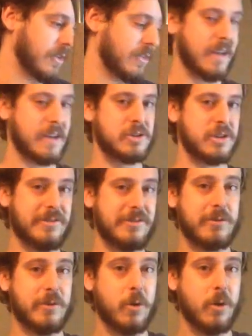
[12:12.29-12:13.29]
It's actually
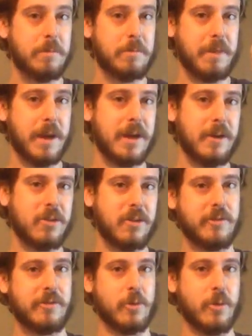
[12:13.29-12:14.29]
4 pounds
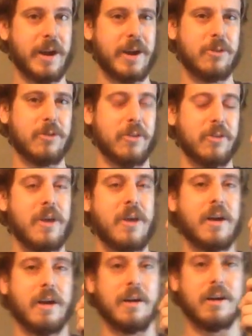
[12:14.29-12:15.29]
and 4 ounces.
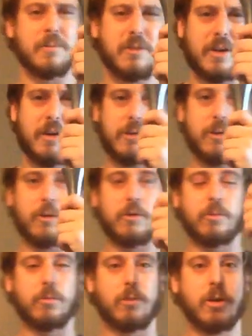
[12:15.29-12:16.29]
South
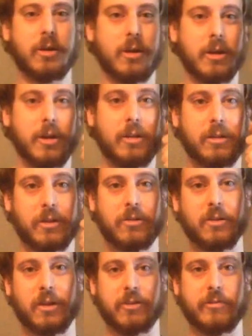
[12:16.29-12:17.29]
Coast
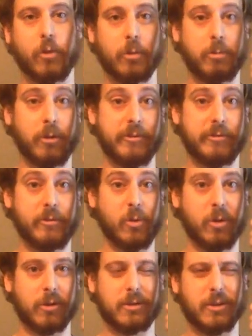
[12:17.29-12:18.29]
listed as
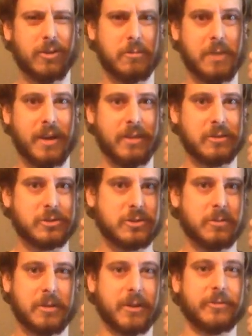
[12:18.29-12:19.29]
4.4. Did some math, that just
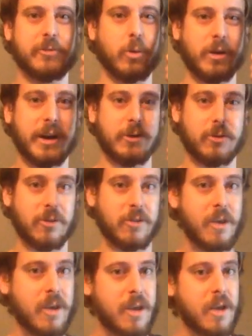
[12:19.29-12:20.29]
comes out to 4 ounces.